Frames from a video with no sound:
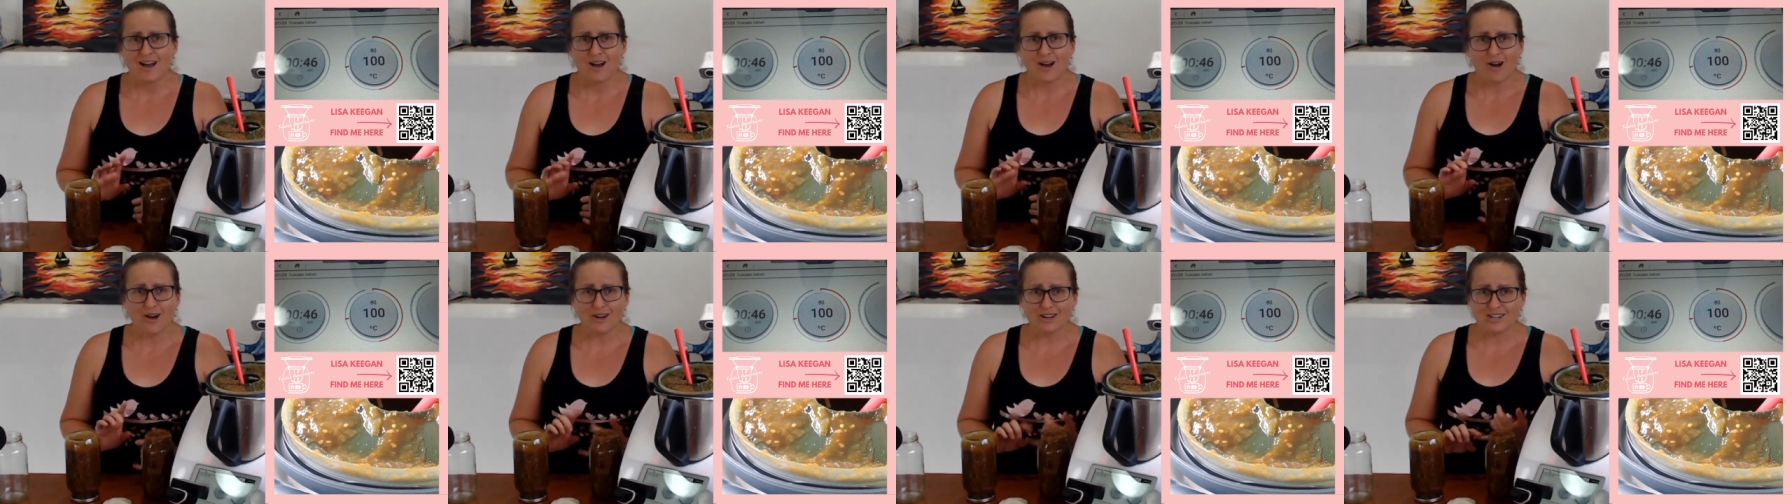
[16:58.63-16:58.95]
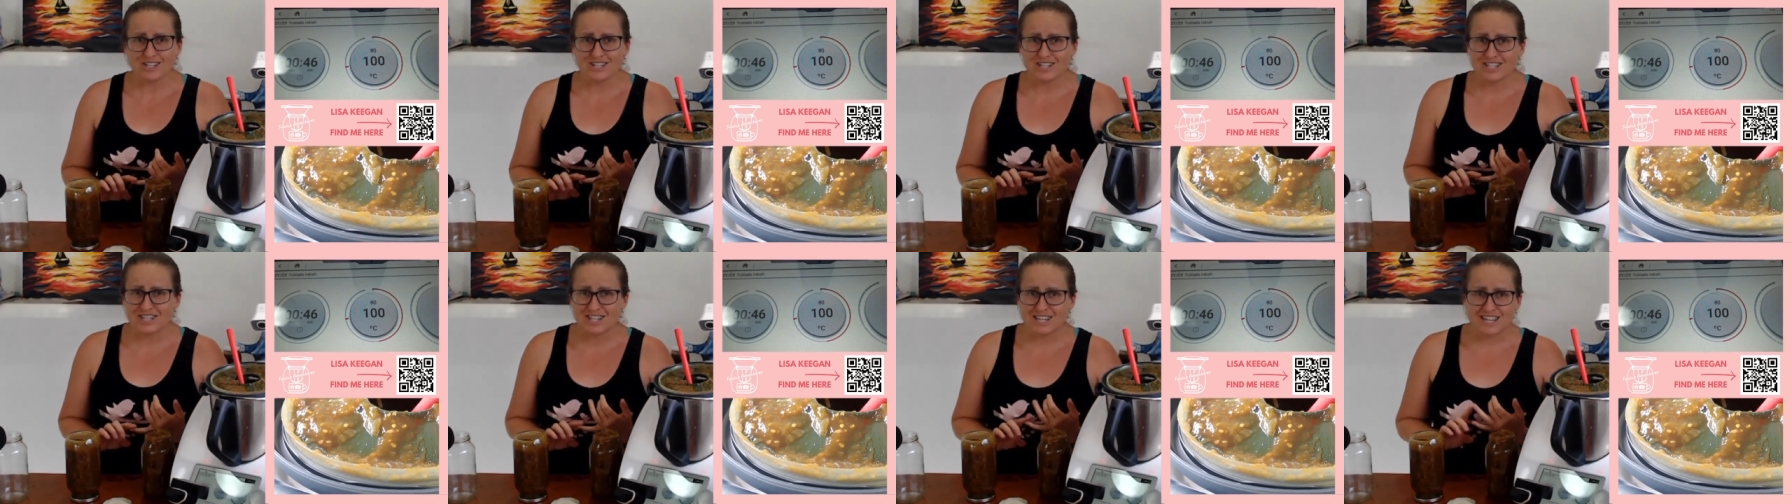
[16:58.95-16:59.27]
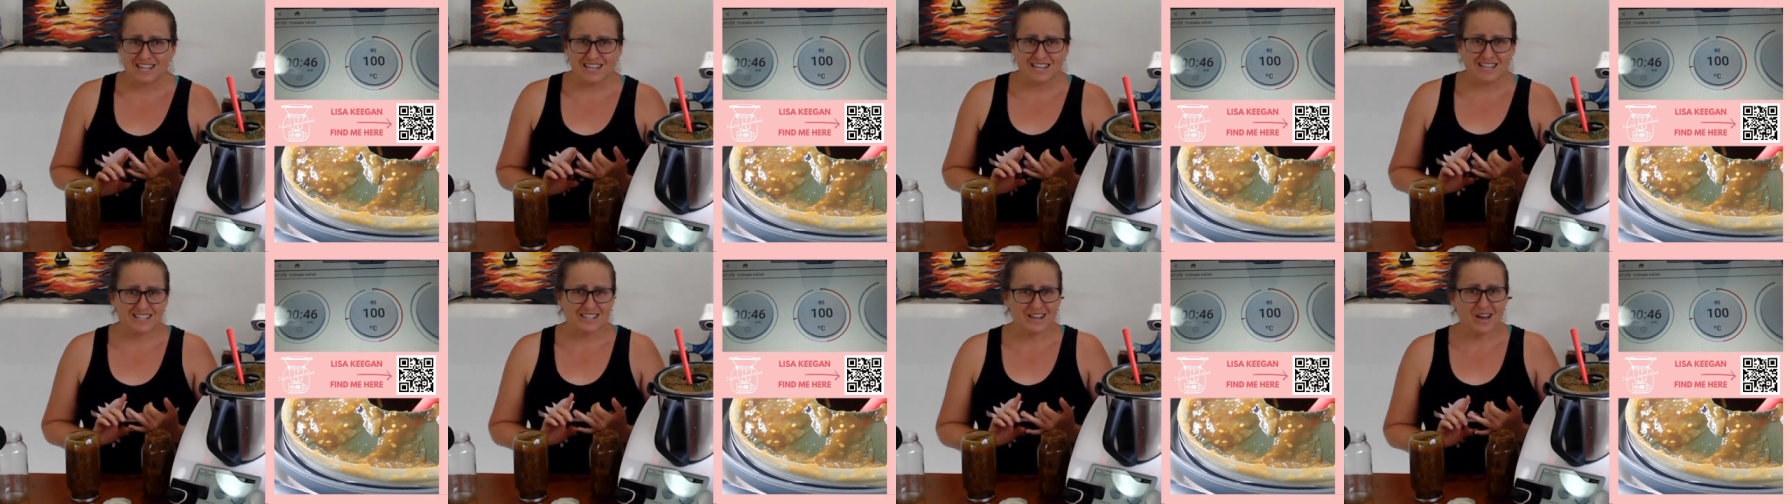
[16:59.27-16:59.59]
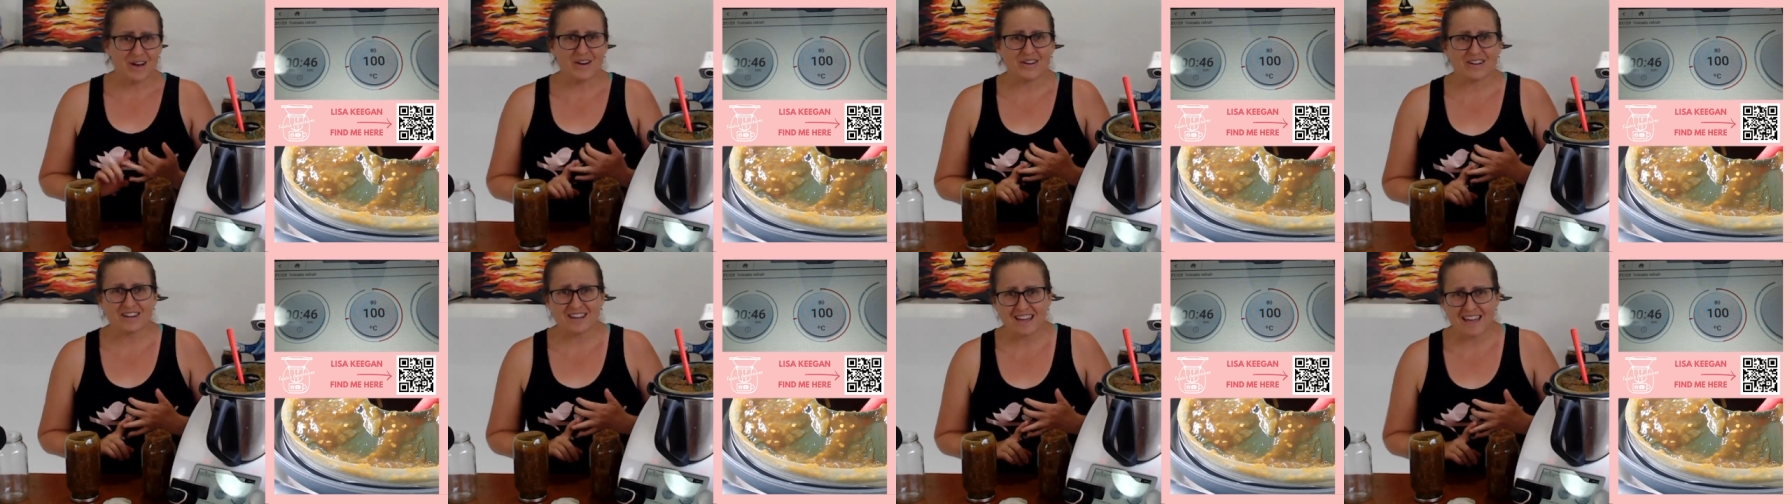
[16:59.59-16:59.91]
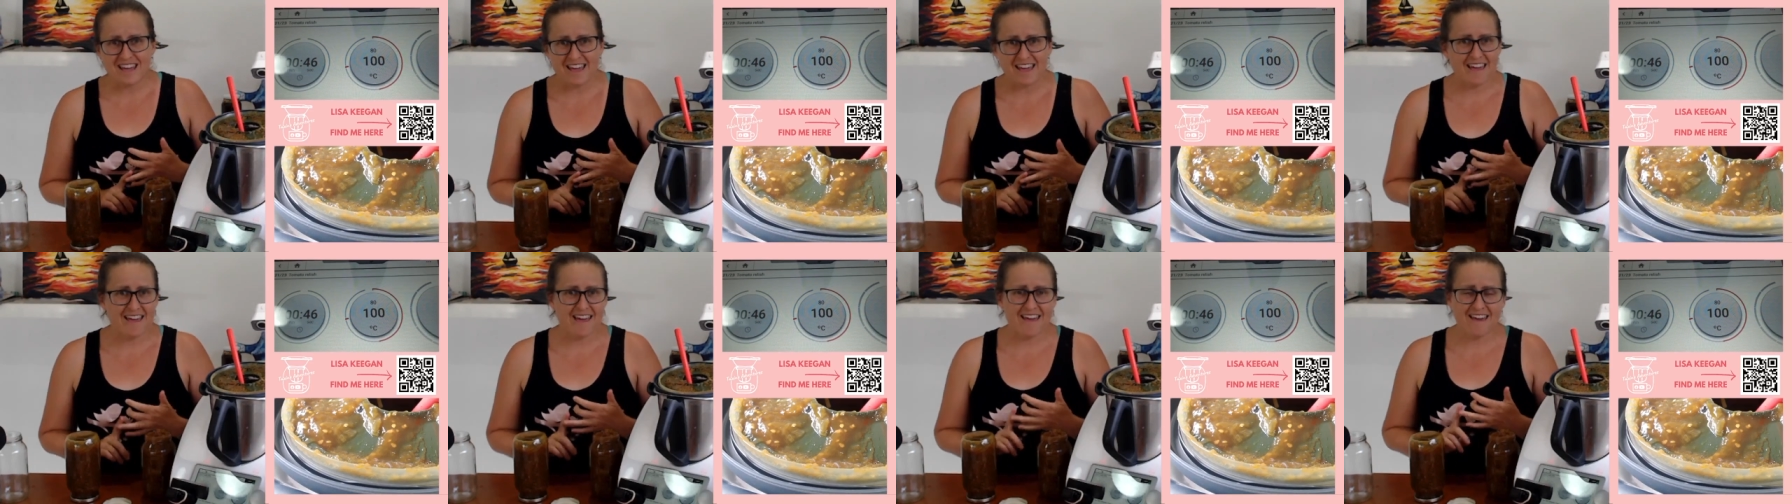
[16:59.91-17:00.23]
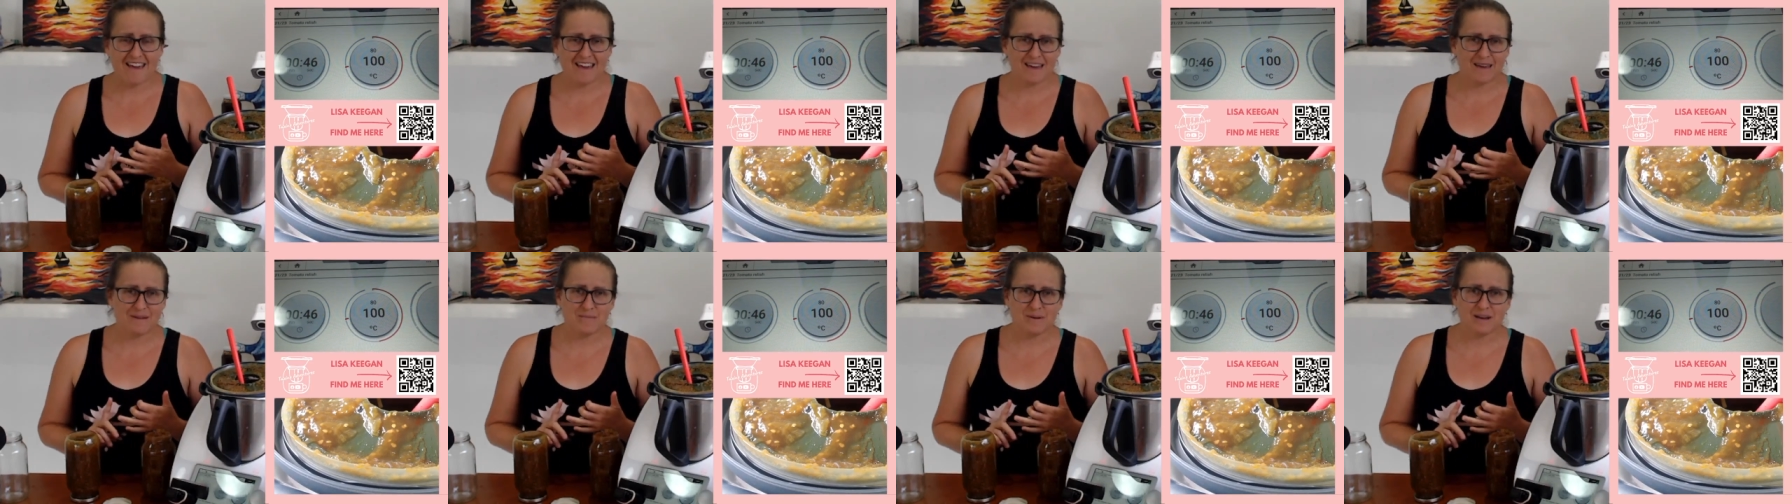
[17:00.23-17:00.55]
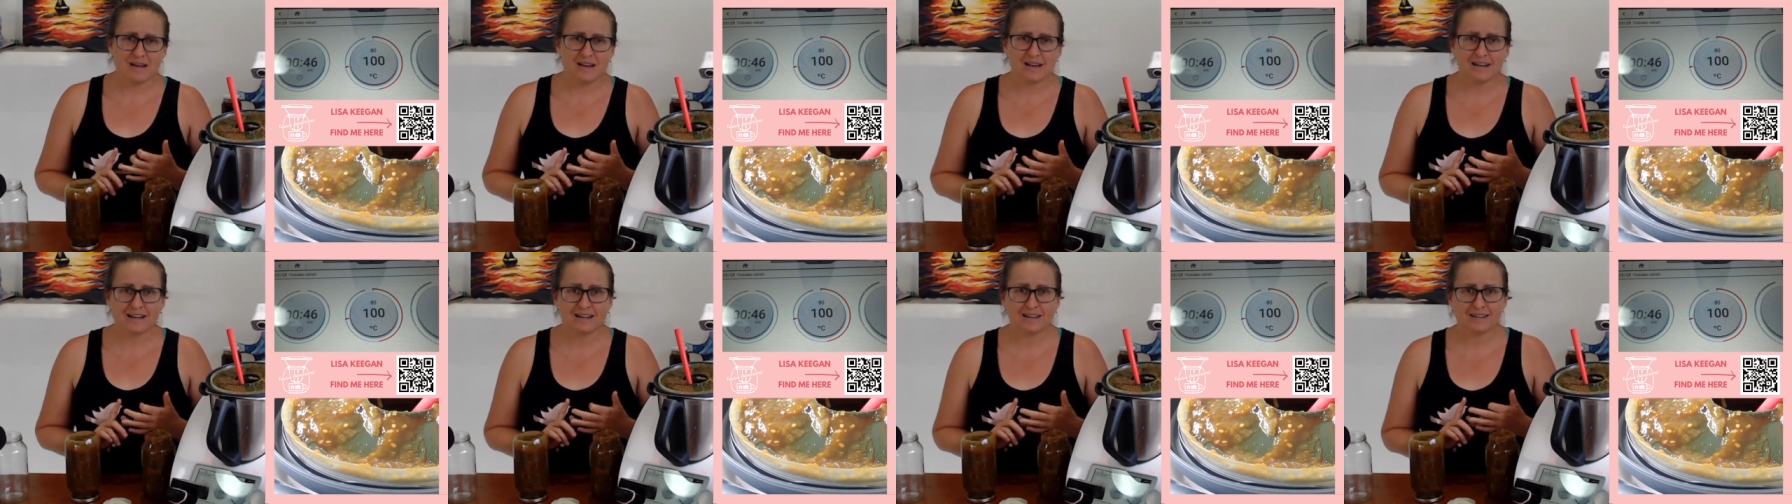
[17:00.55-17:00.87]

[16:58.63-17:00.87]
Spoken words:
on cheese, on ham,